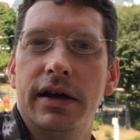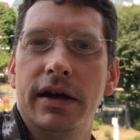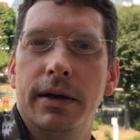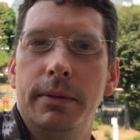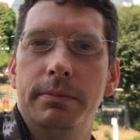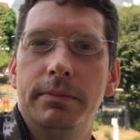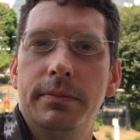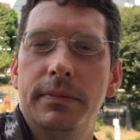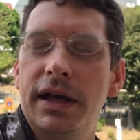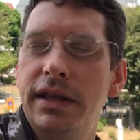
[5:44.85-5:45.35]
a,
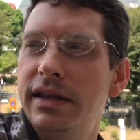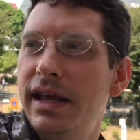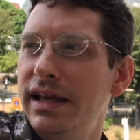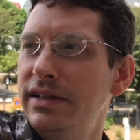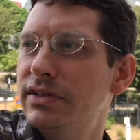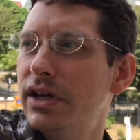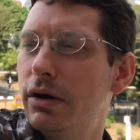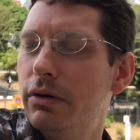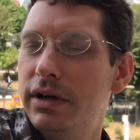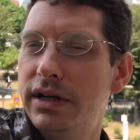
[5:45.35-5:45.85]
a
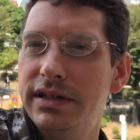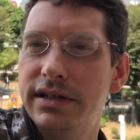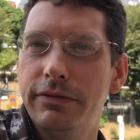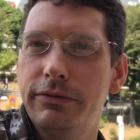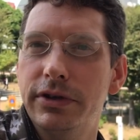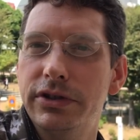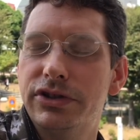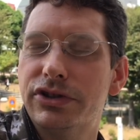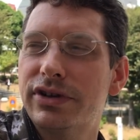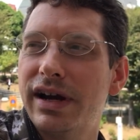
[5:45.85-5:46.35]
NATO and a
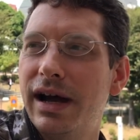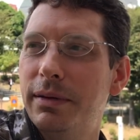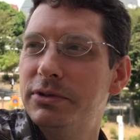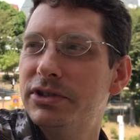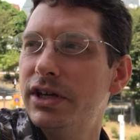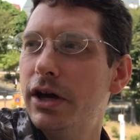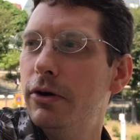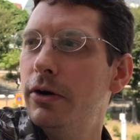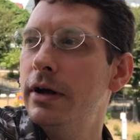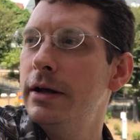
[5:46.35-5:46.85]
different strap.
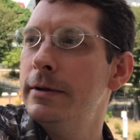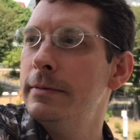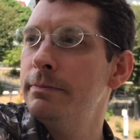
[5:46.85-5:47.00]
So